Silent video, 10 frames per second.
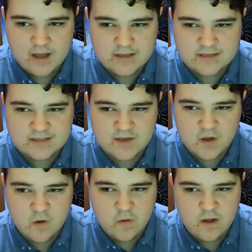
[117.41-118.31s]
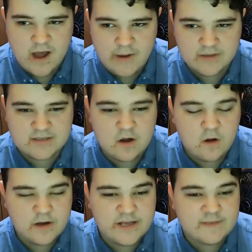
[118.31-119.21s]
So I was
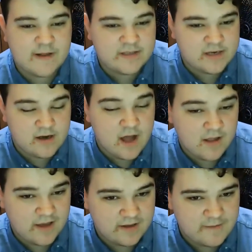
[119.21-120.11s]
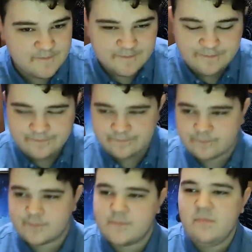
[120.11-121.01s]
already expecting to not like it.
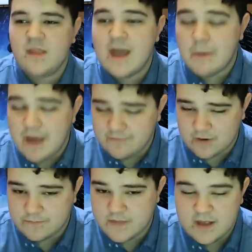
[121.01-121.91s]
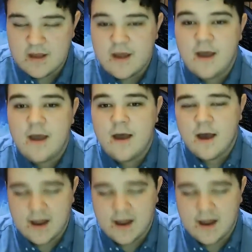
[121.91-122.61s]
However, I